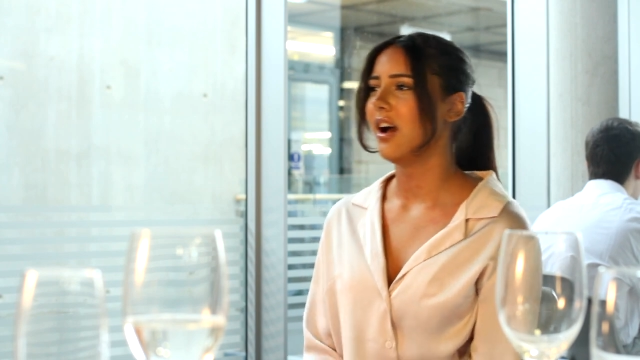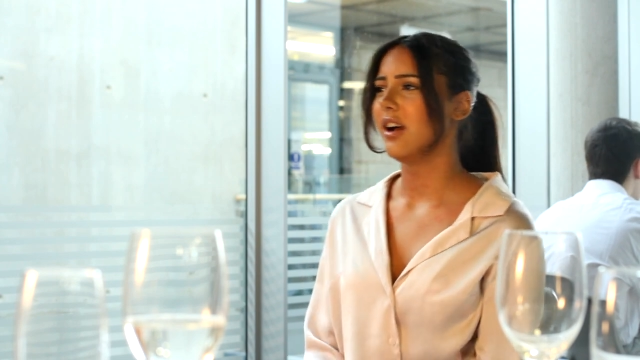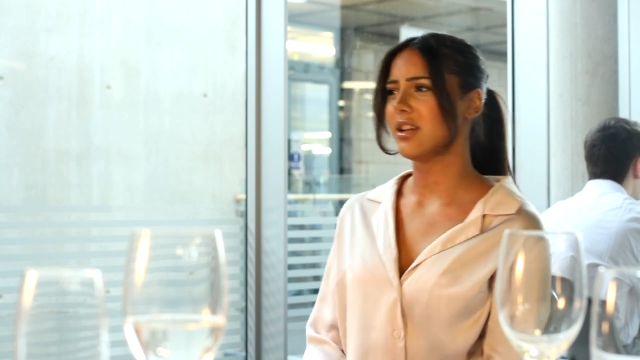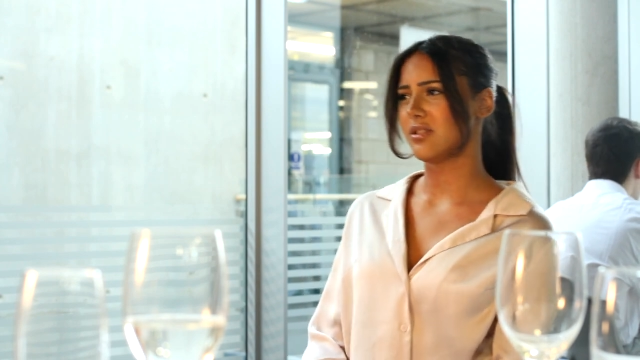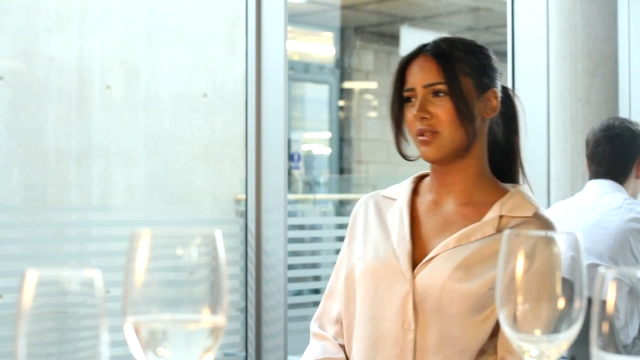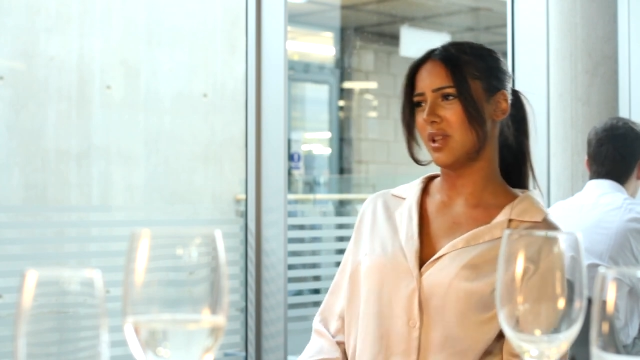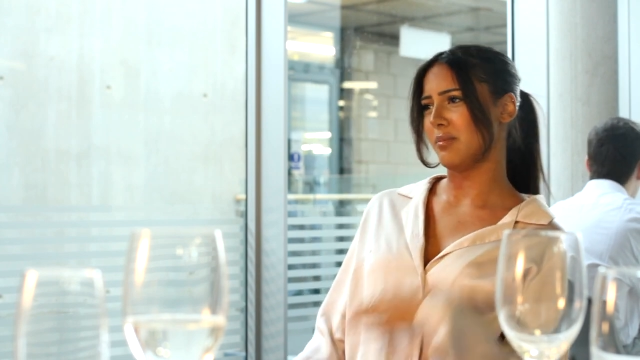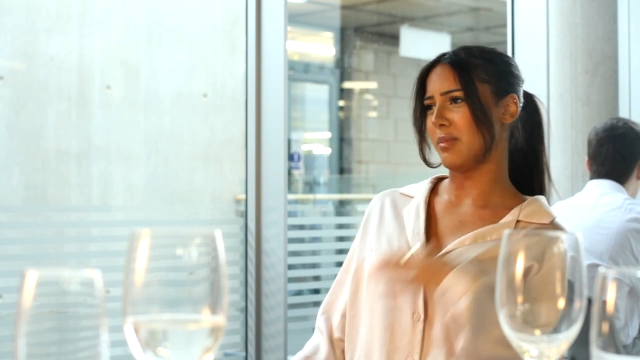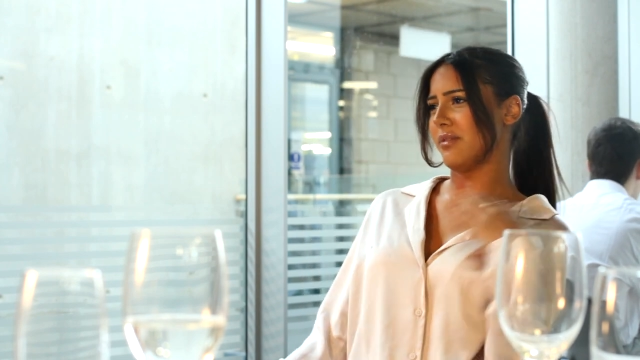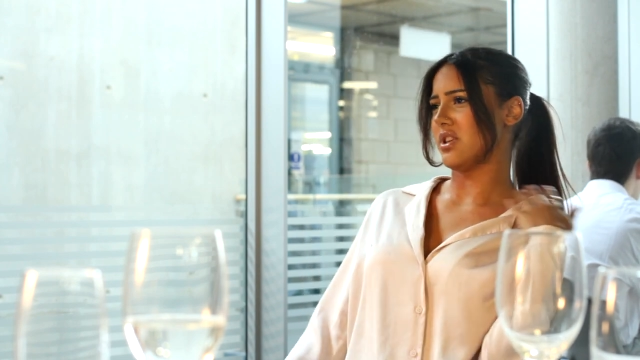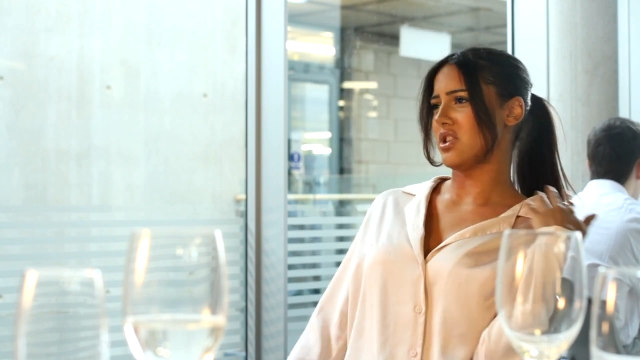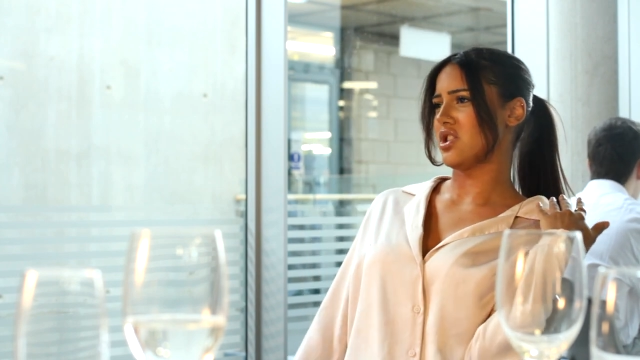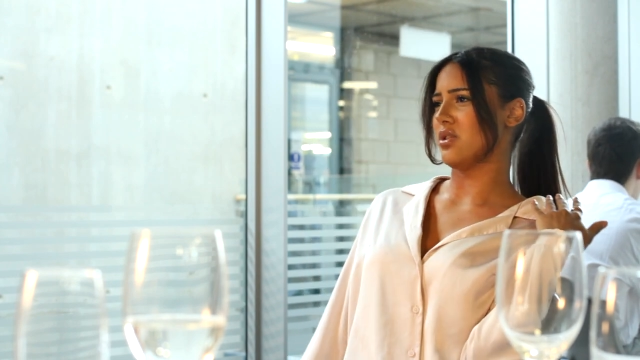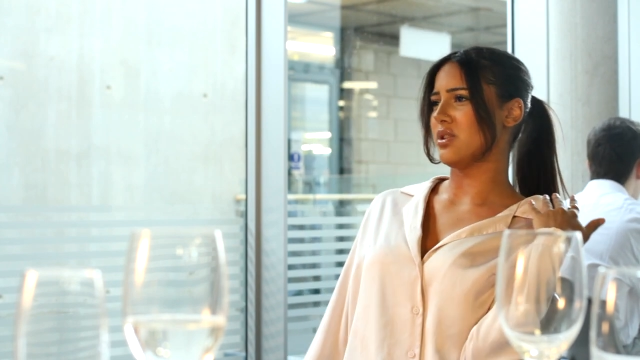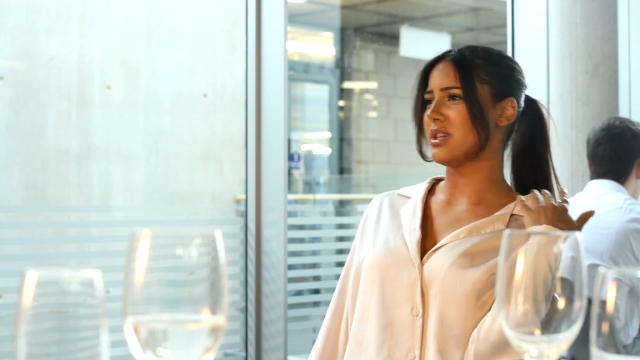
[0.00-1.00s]
It's all above the
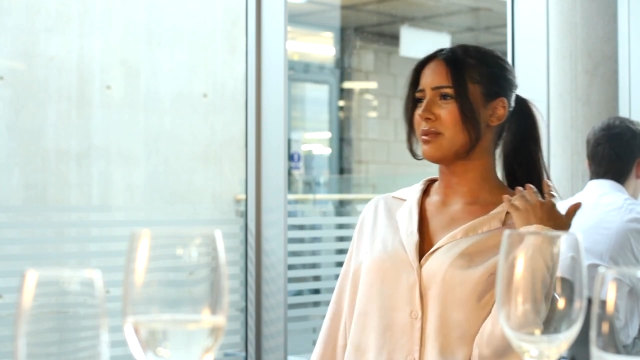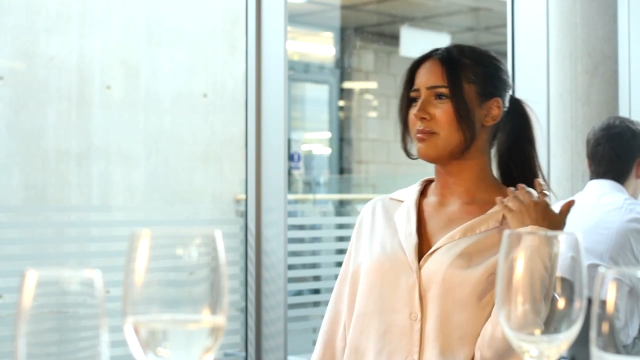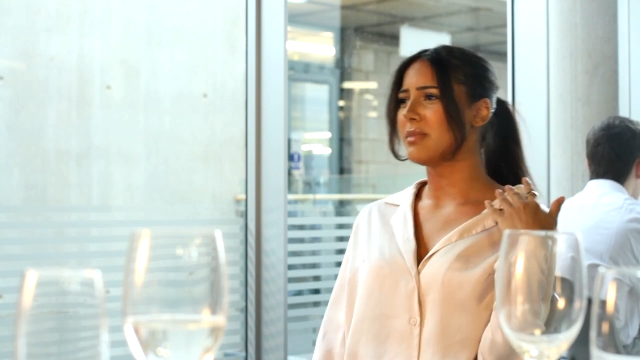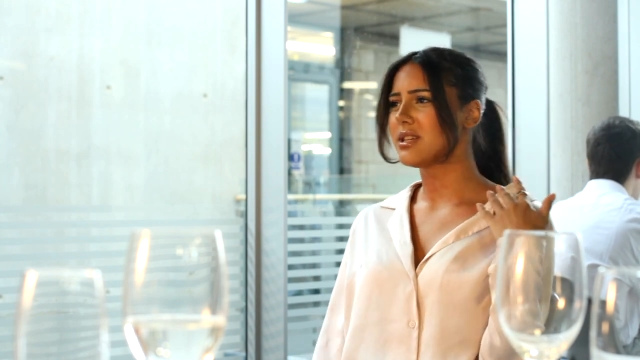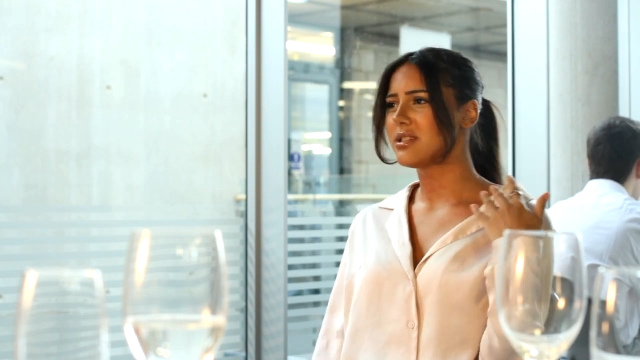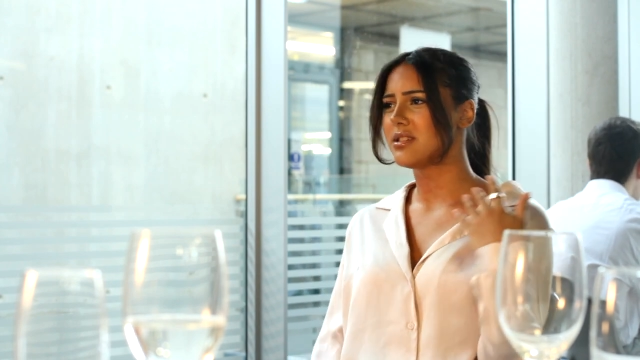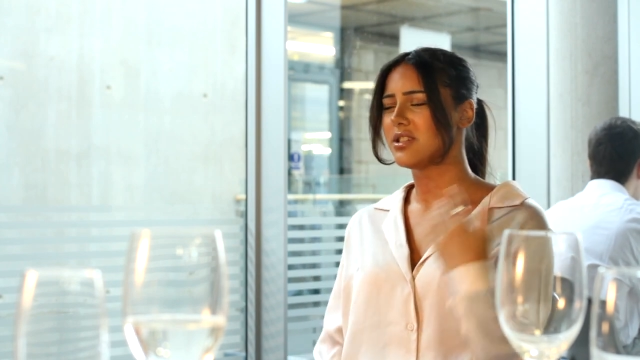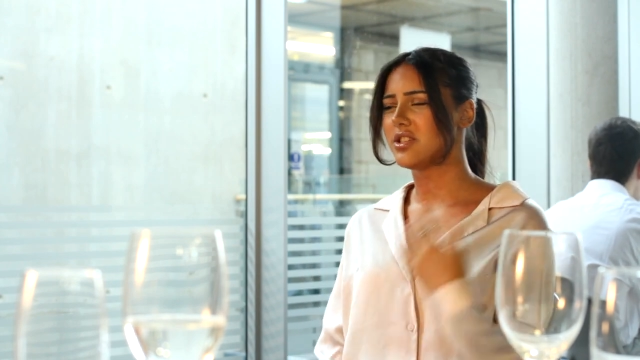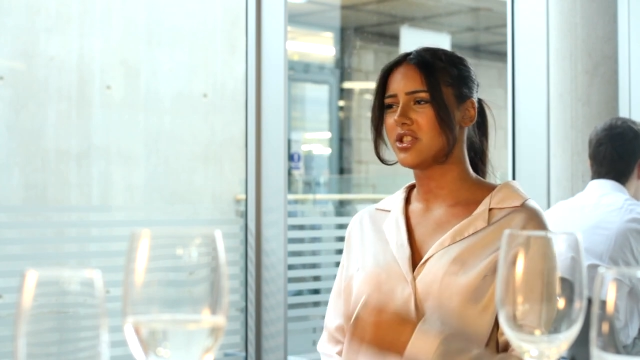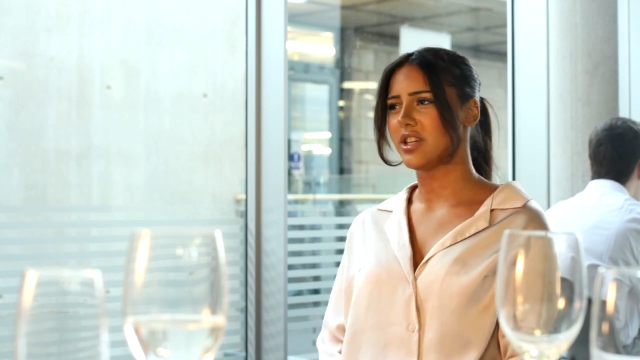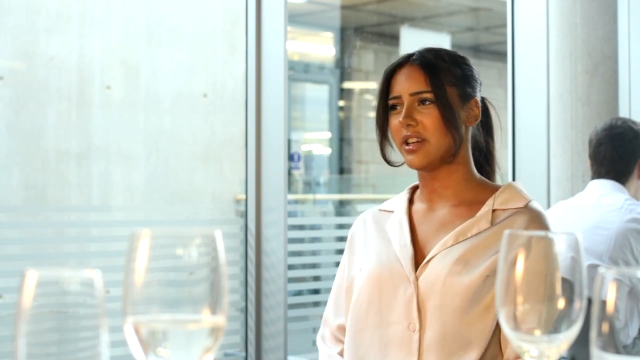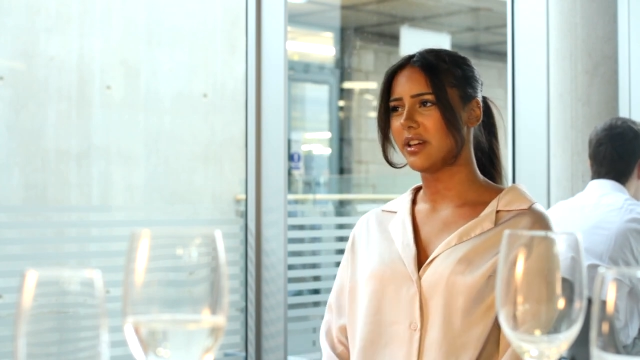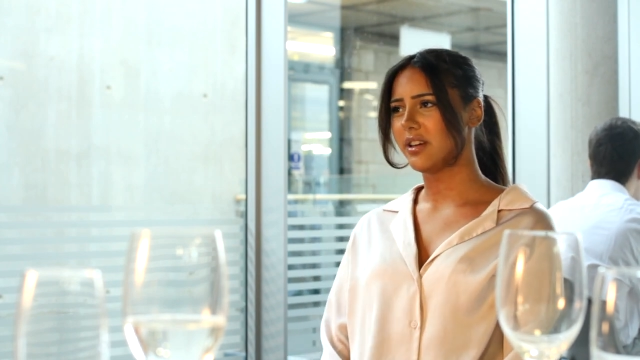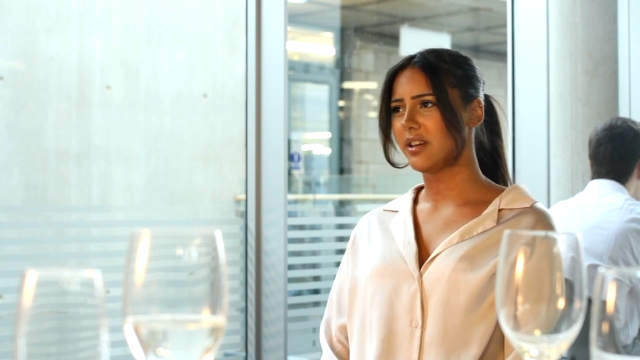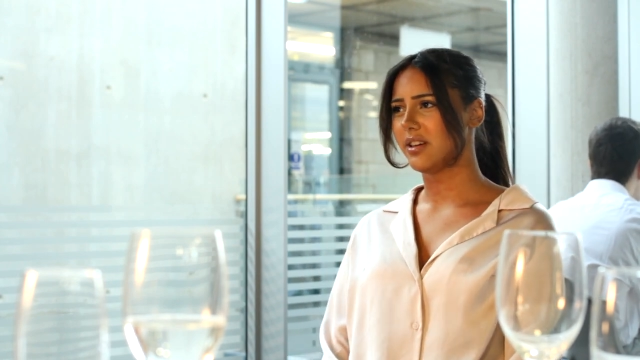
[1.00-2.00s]
shoulders mustard shit.